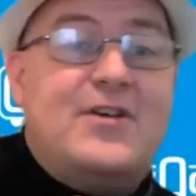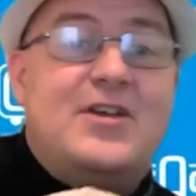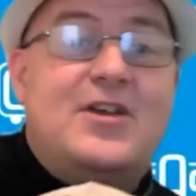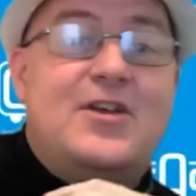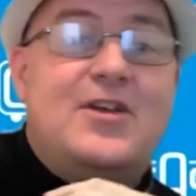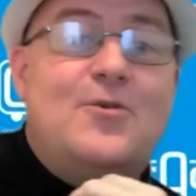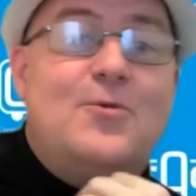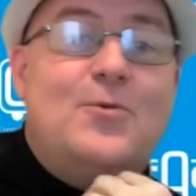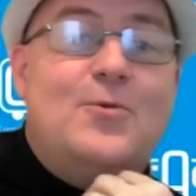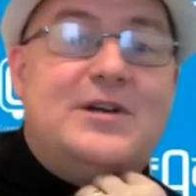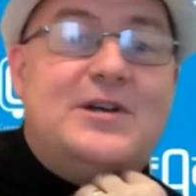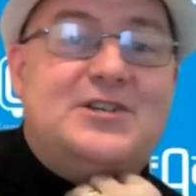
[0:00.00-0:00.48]

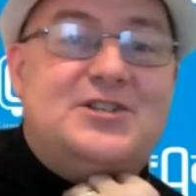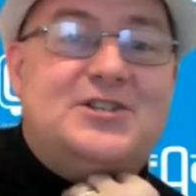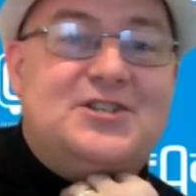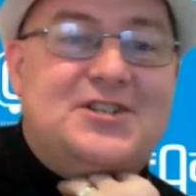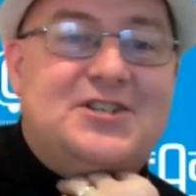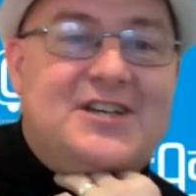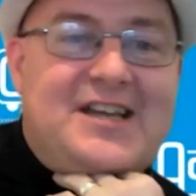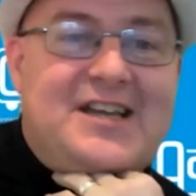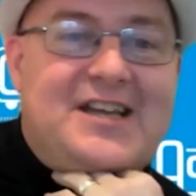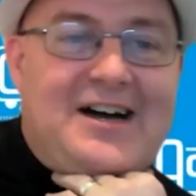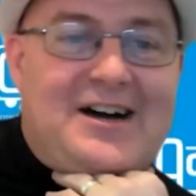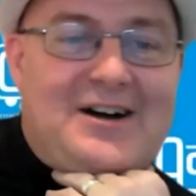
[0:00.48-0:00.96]
you wish
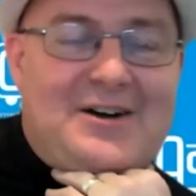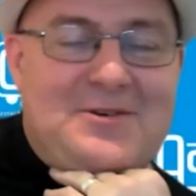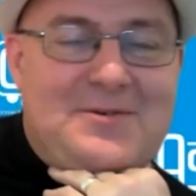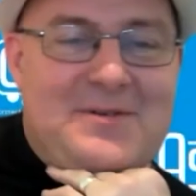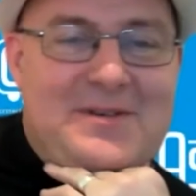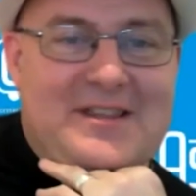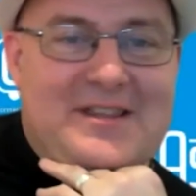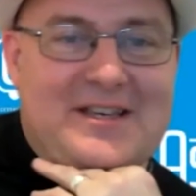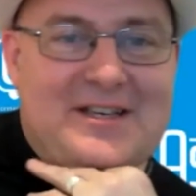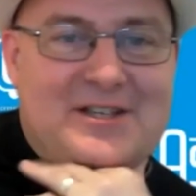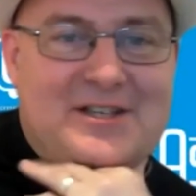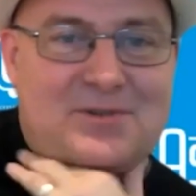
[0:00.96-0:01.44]
to go
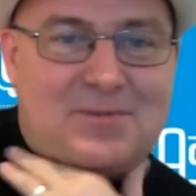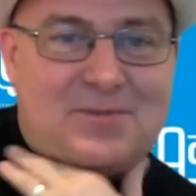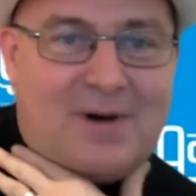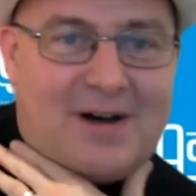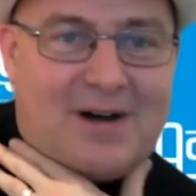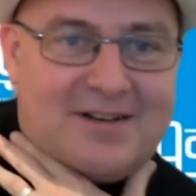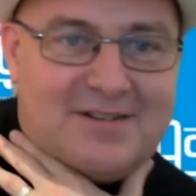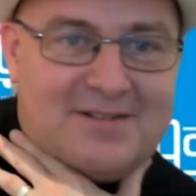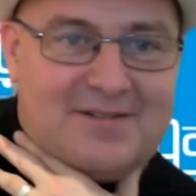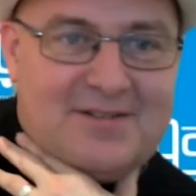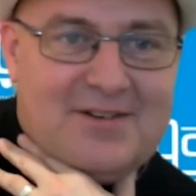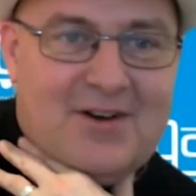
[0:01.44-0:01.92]
with this
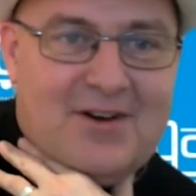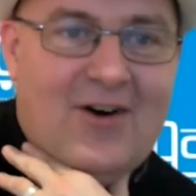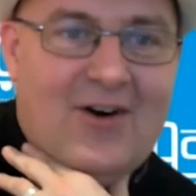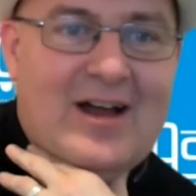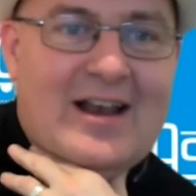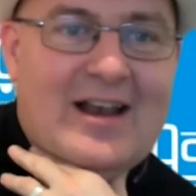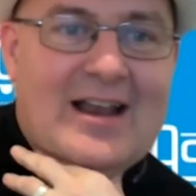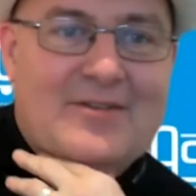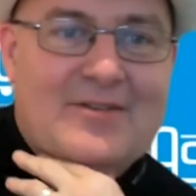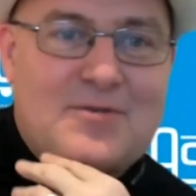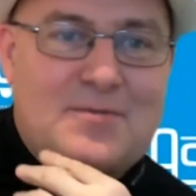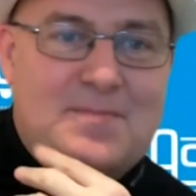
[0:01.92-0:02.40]
one. I
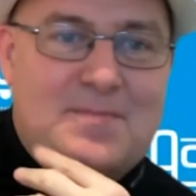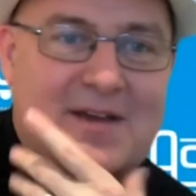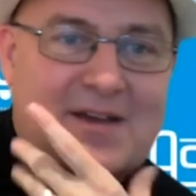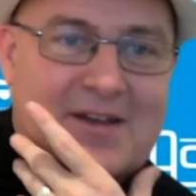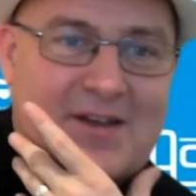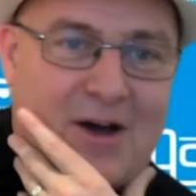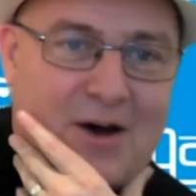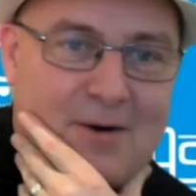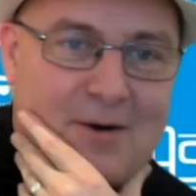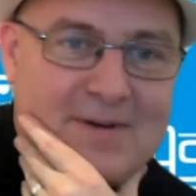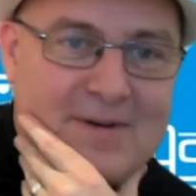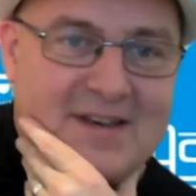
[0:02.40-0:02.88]
love a bit
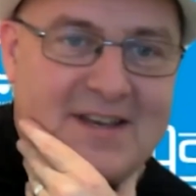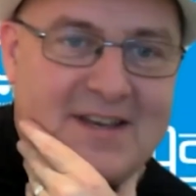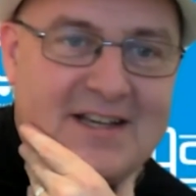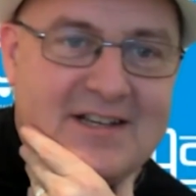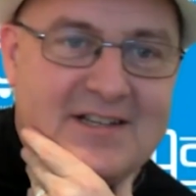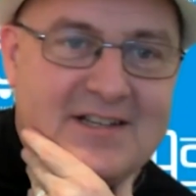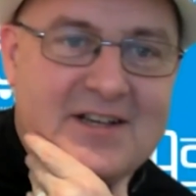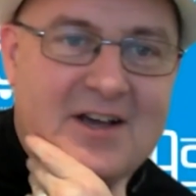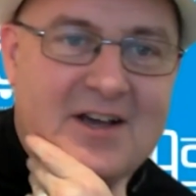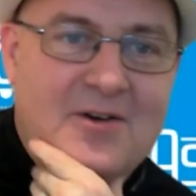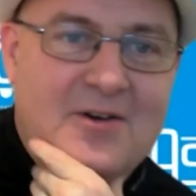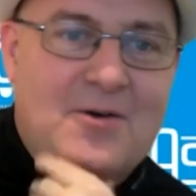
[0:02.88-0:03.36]
of comedy,
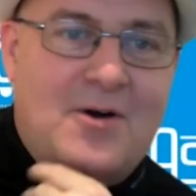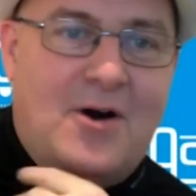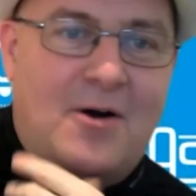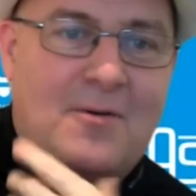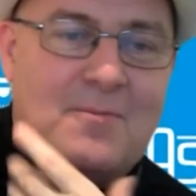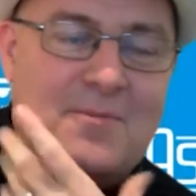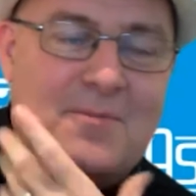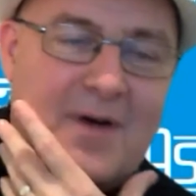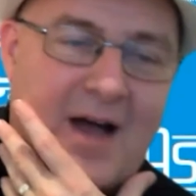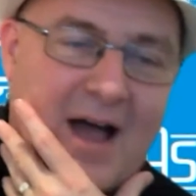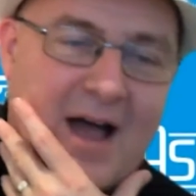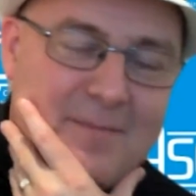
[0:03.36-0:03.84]
so
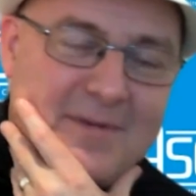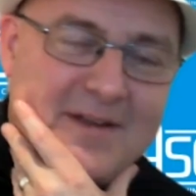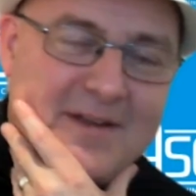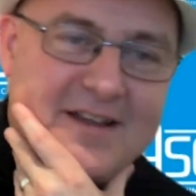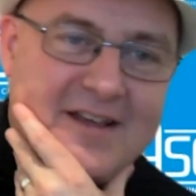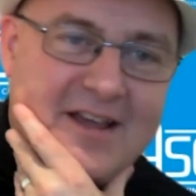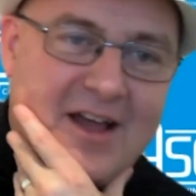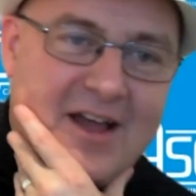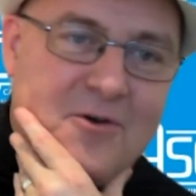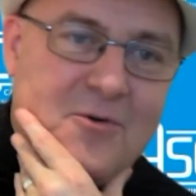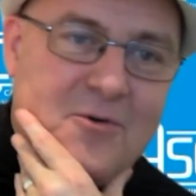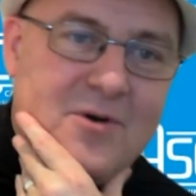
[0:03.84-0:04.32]
I'm happy to
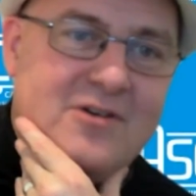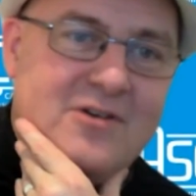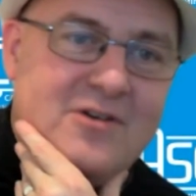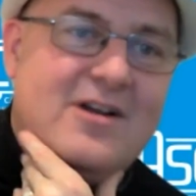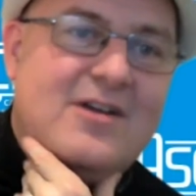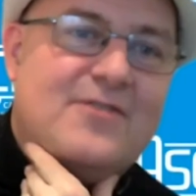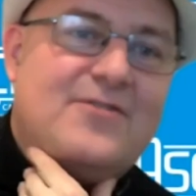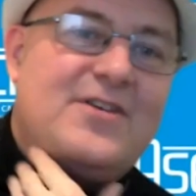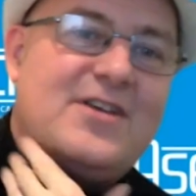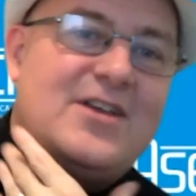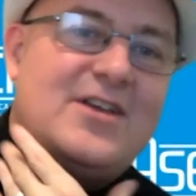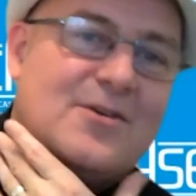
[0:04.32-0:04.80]
go
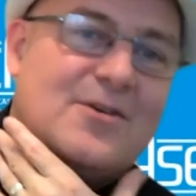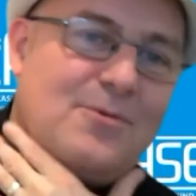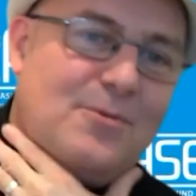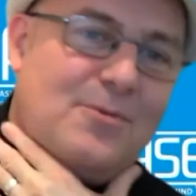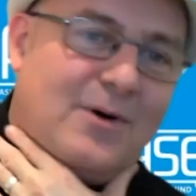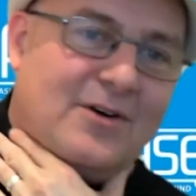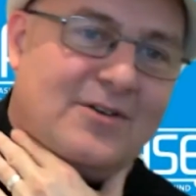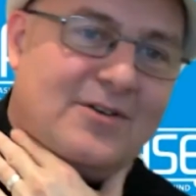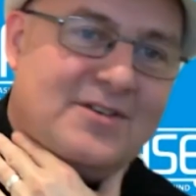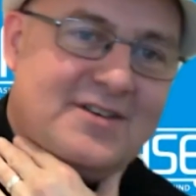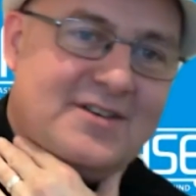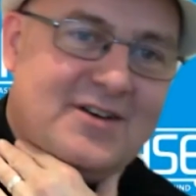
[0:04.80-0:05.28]
wherever you
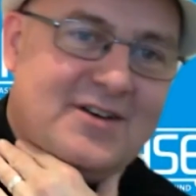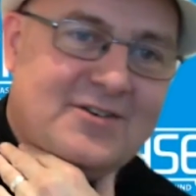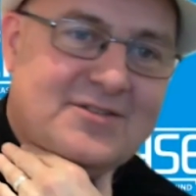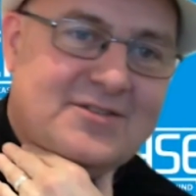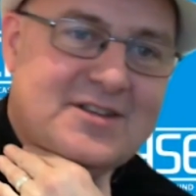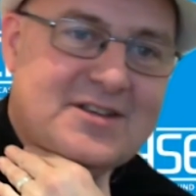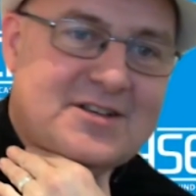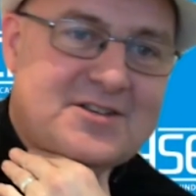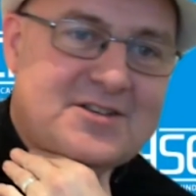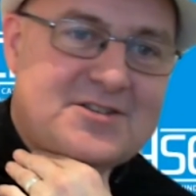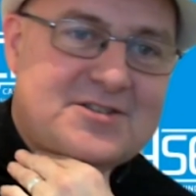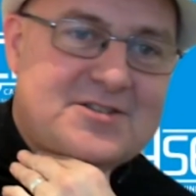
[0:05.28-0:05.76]
want on
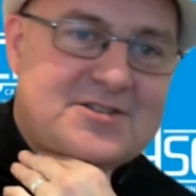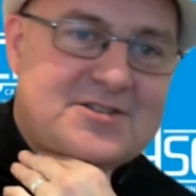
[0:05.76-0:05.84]
this.